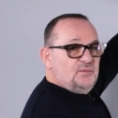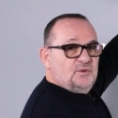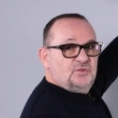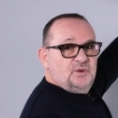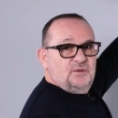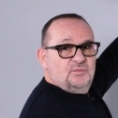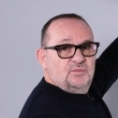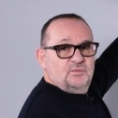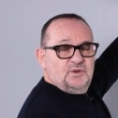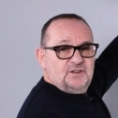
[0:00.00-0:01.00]
in between
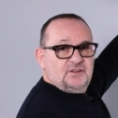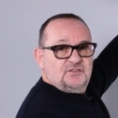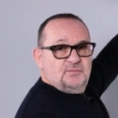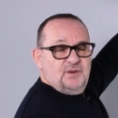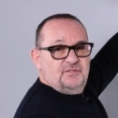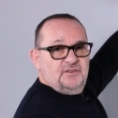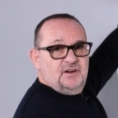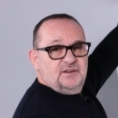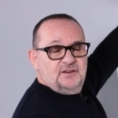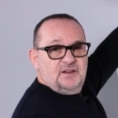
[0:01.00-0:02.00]
which acts as a
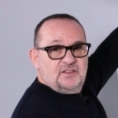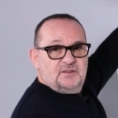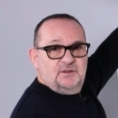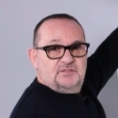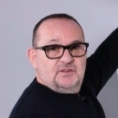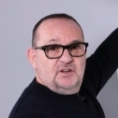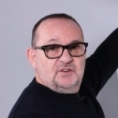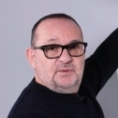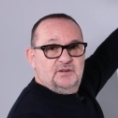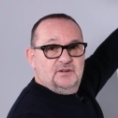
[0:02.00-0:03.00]
buffer and another piece of
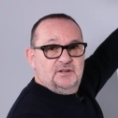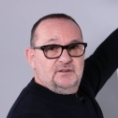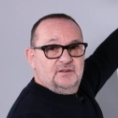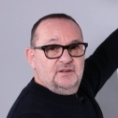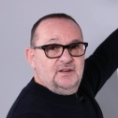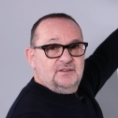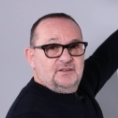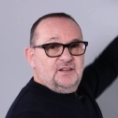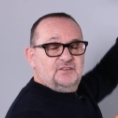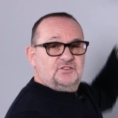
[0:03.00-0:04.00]
glass behind.
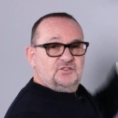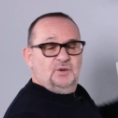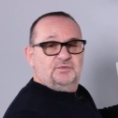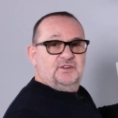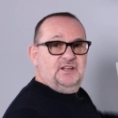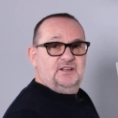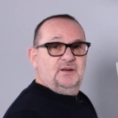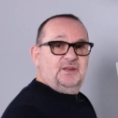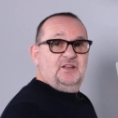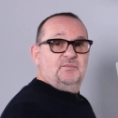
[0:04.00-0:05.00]
Now that stops the heat
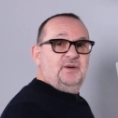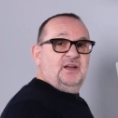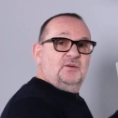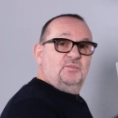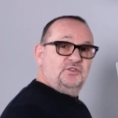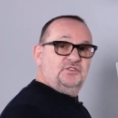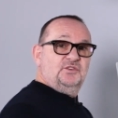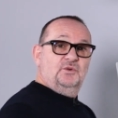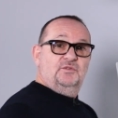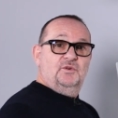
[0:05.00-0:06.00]
coming out the back and pushes it
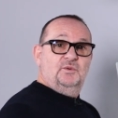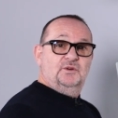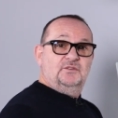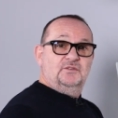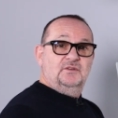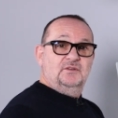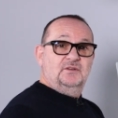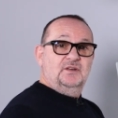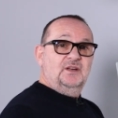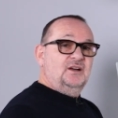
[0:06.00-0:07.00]
all forwards.
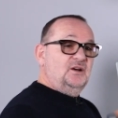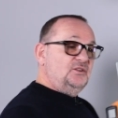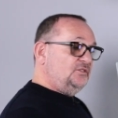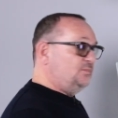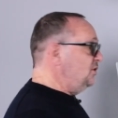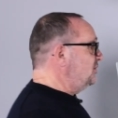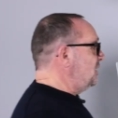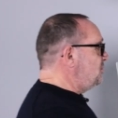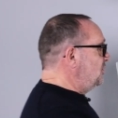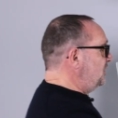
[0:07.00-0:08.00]
To prove
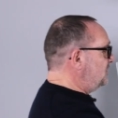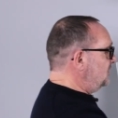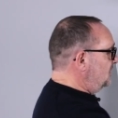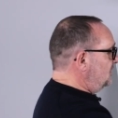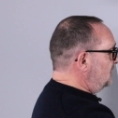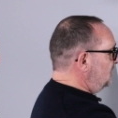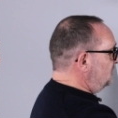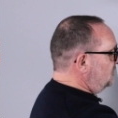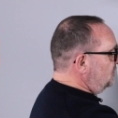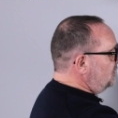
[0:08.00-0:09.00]
that point, and
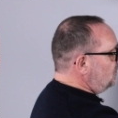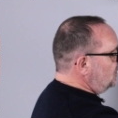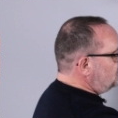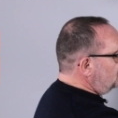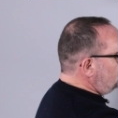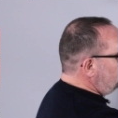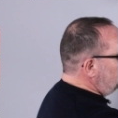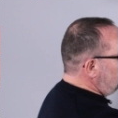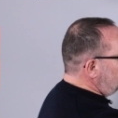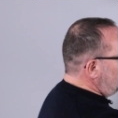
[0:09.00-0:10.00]
to do it in one take
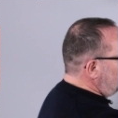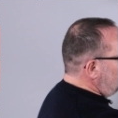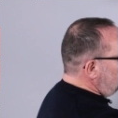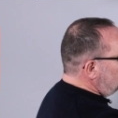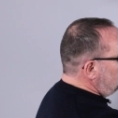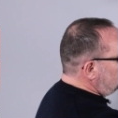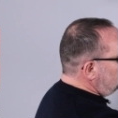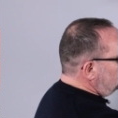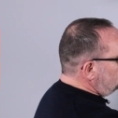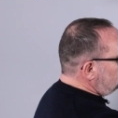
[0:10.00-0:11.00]
for you, we'll
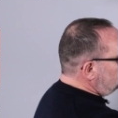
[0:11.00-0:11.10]
do another